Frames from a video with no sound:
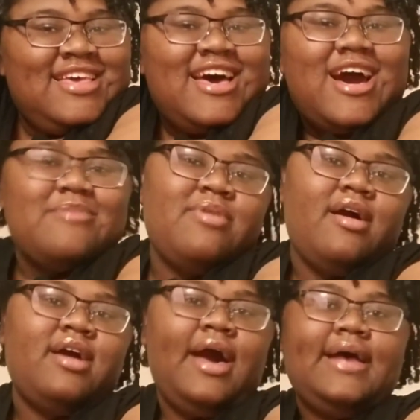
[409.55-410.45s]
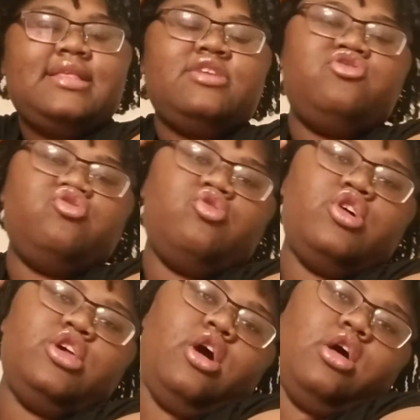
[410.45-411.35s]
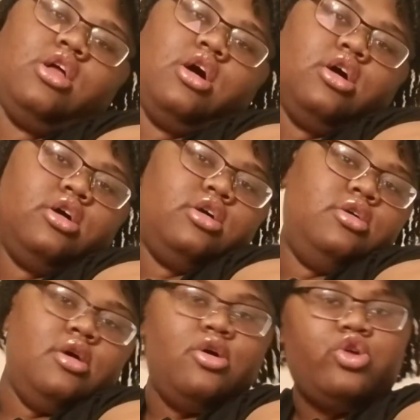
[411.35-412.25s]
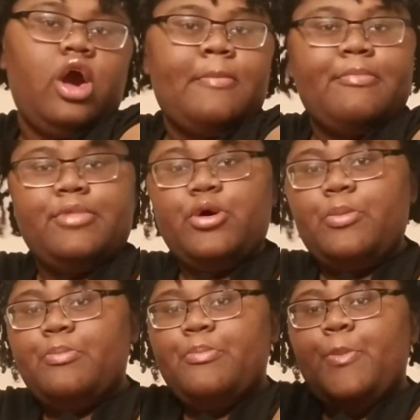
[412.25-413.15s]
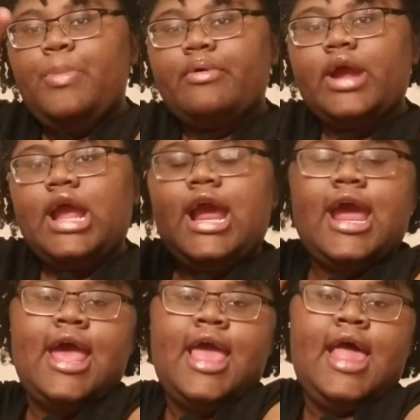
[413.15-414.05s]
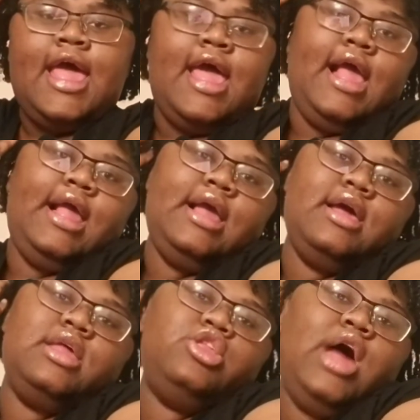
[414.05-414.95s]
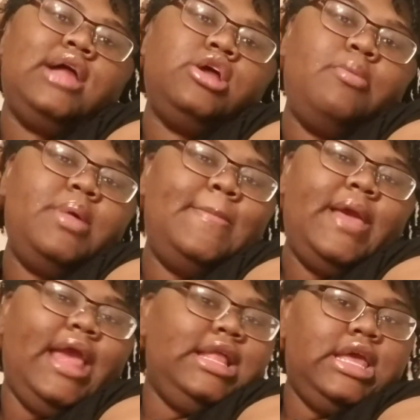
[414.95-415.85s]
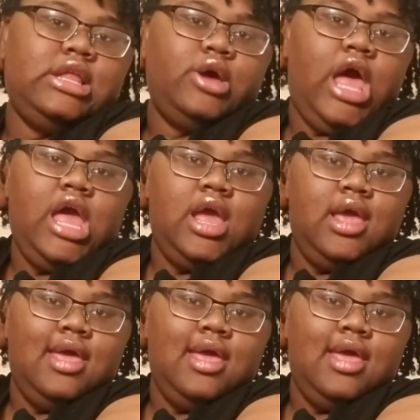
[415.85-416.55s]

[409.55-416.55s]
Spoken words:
hope y'all guys enjoy y'all the break, and y'all don't be panicking, okay?